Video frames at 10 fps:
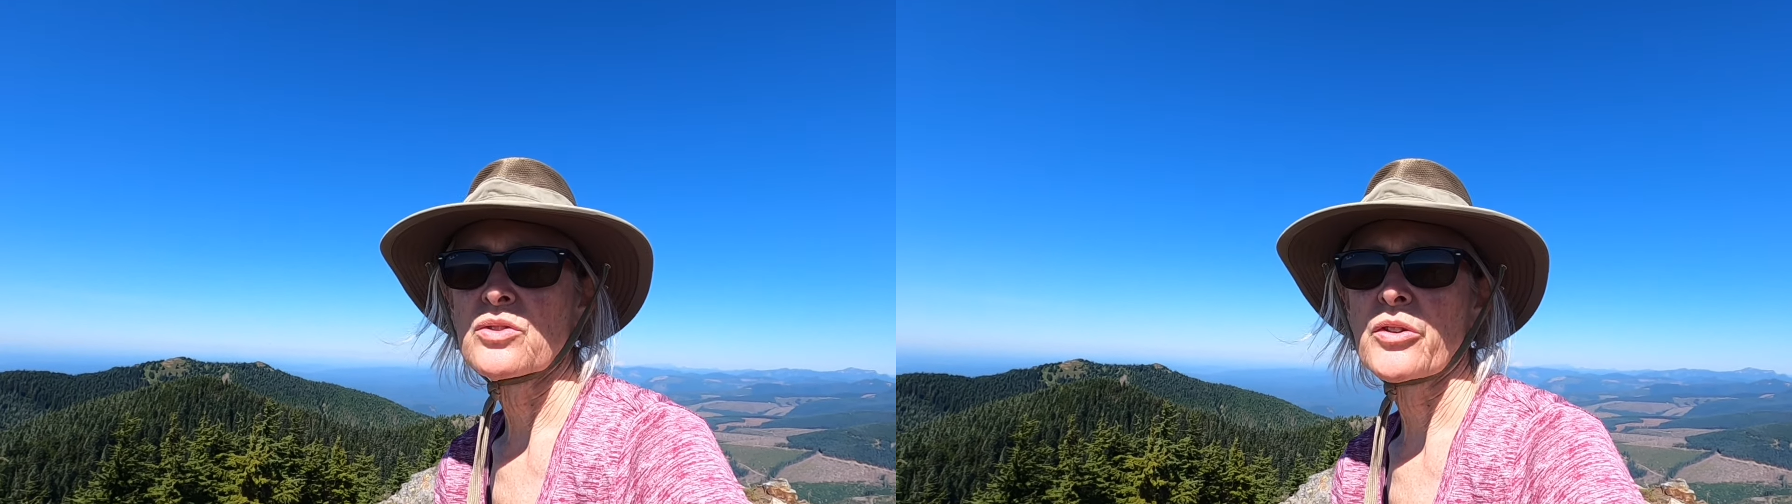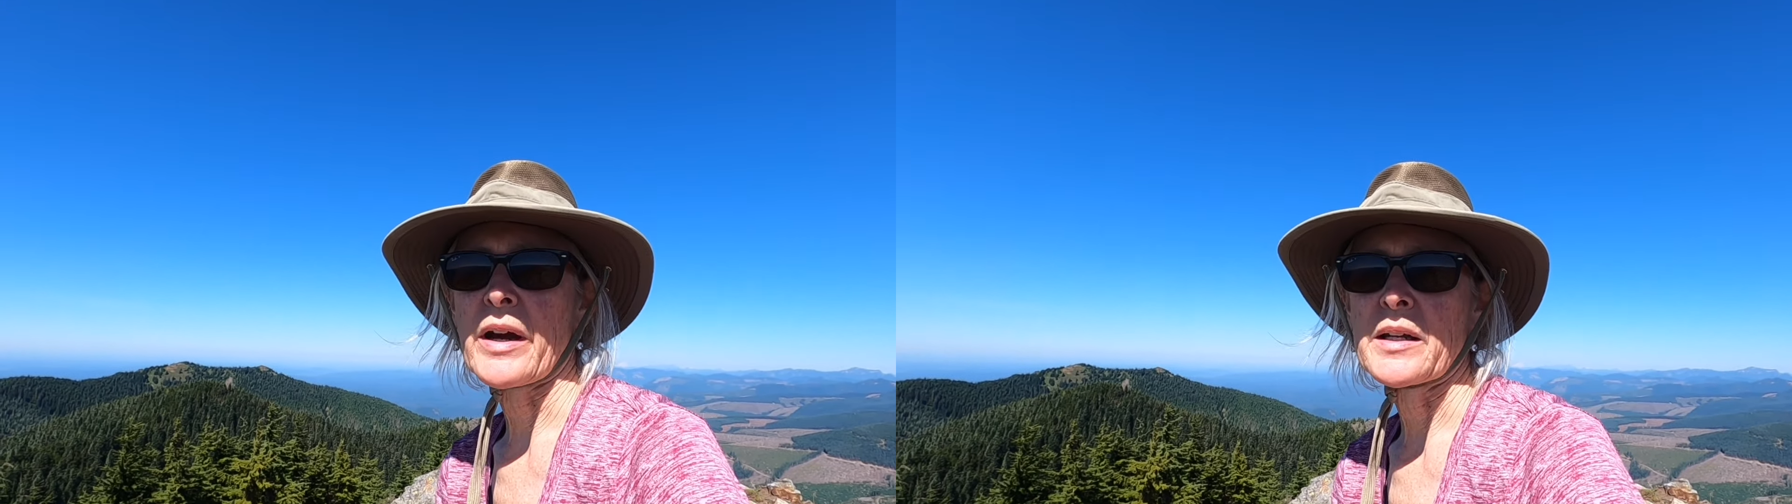
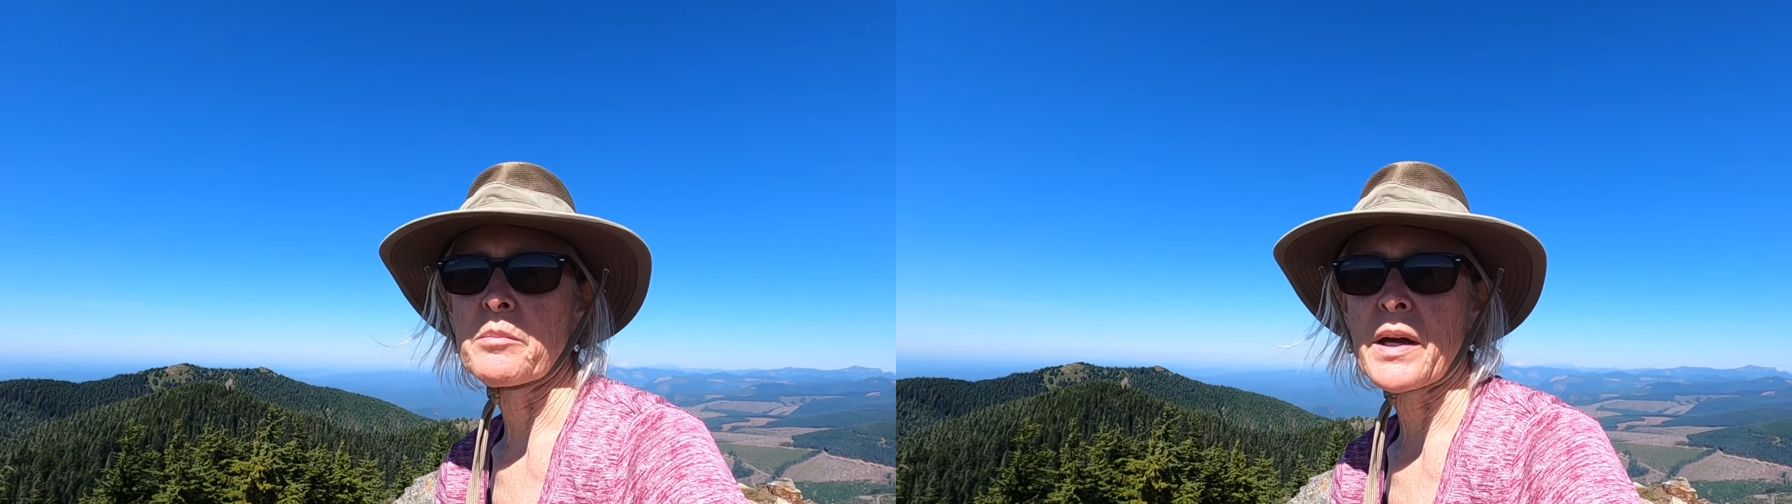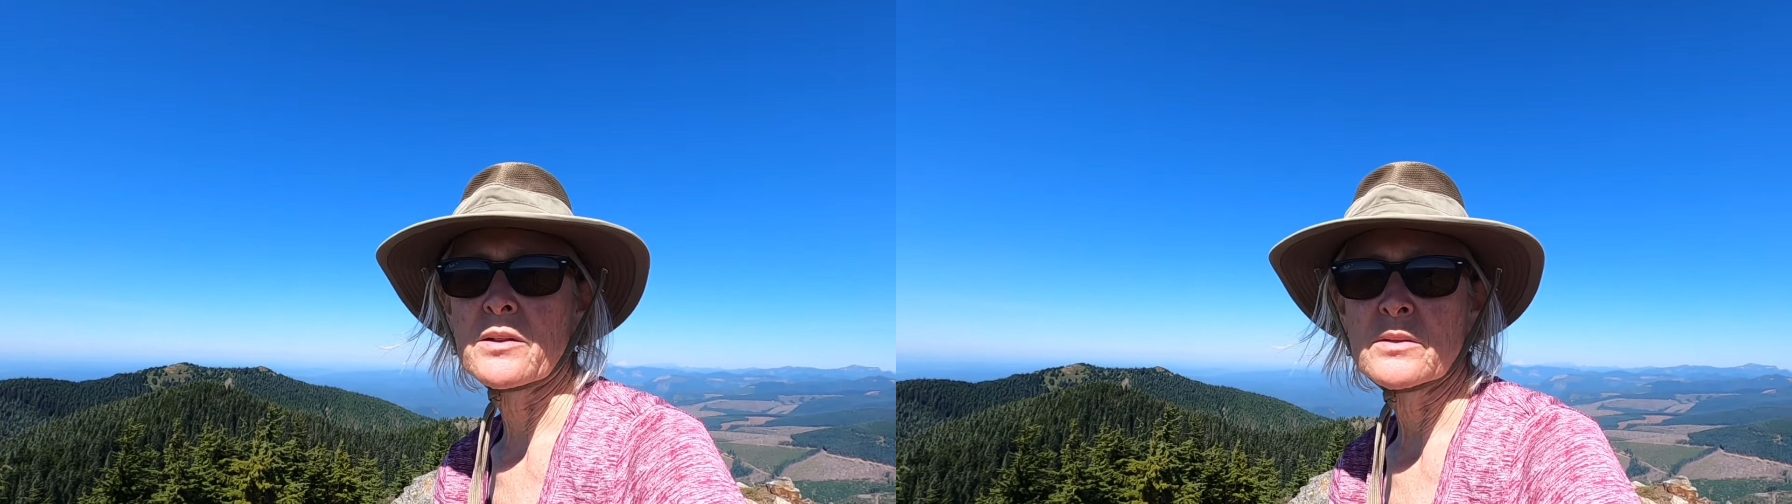Granite
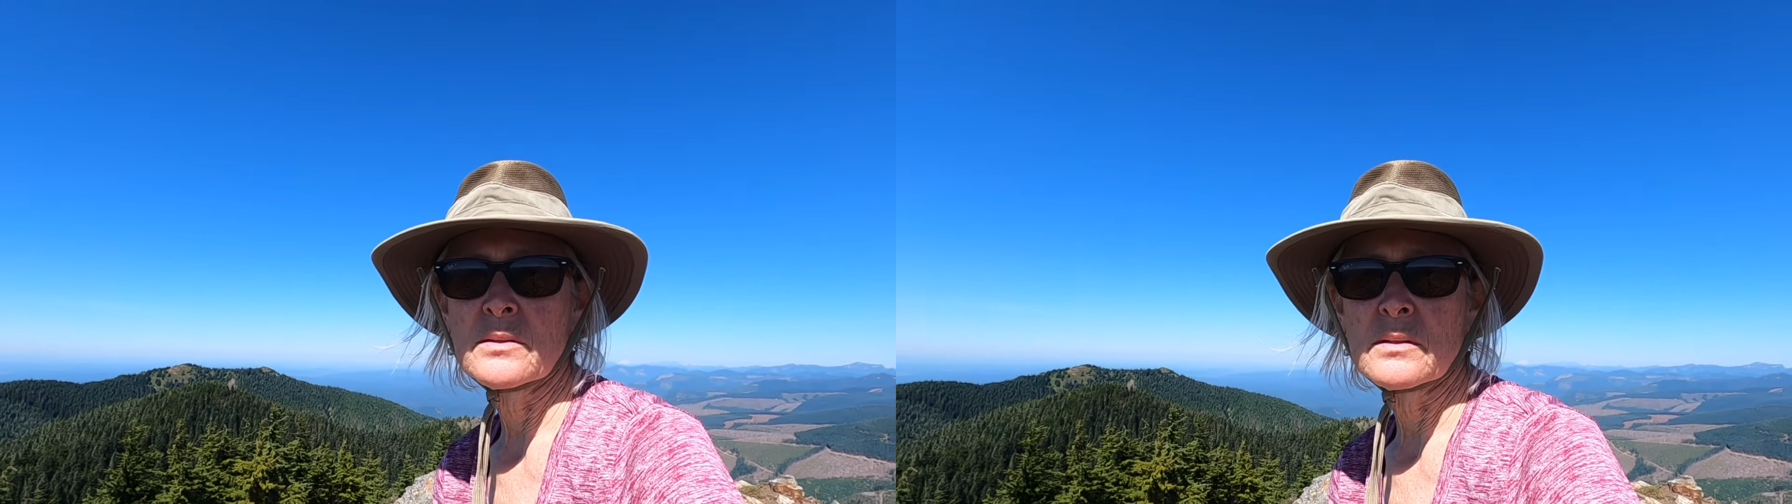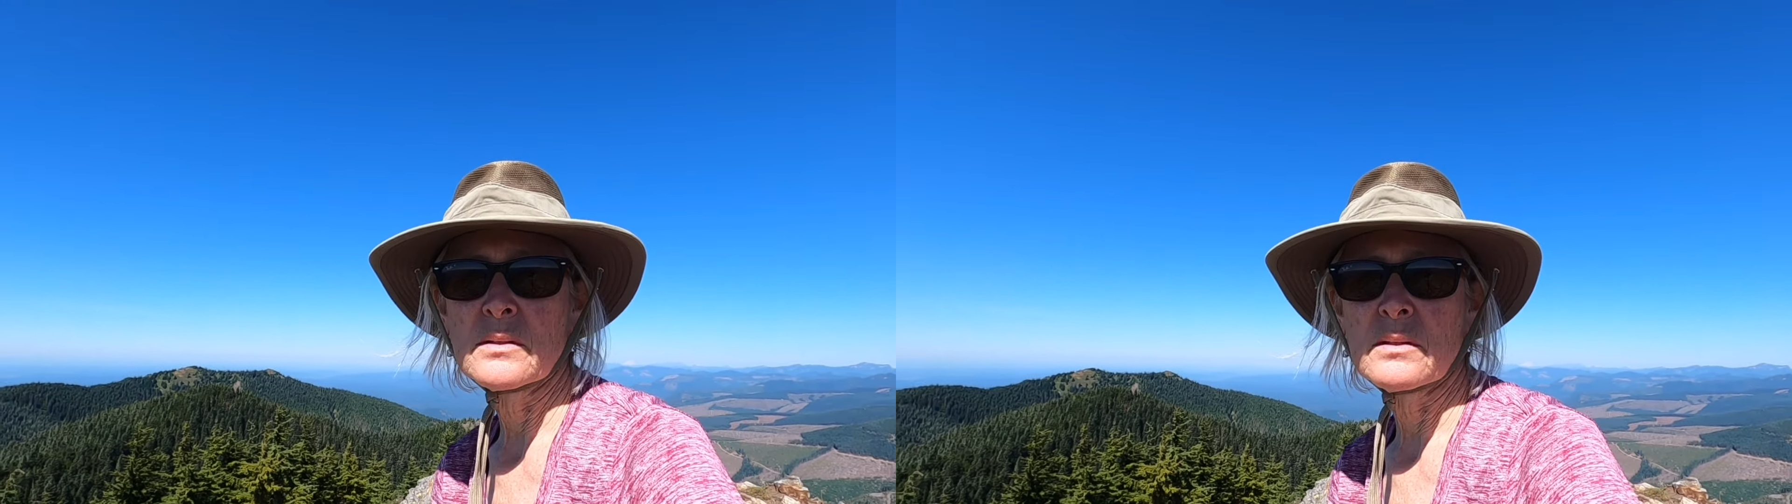
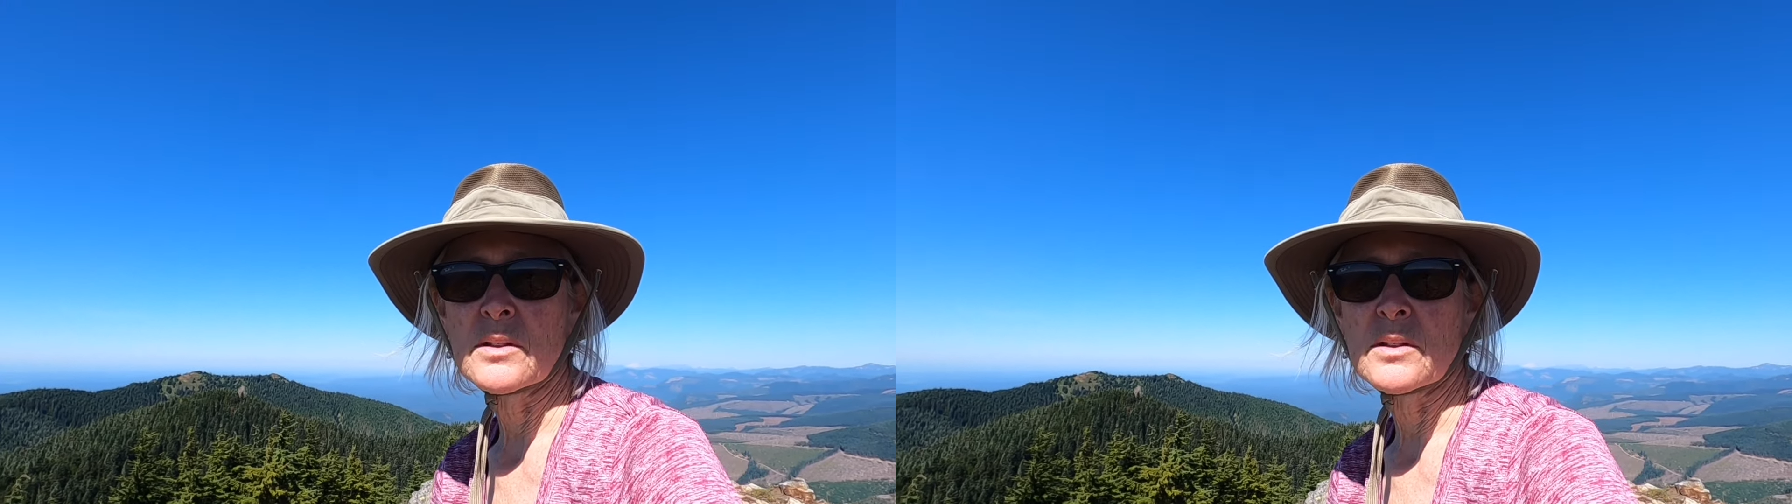Mountain,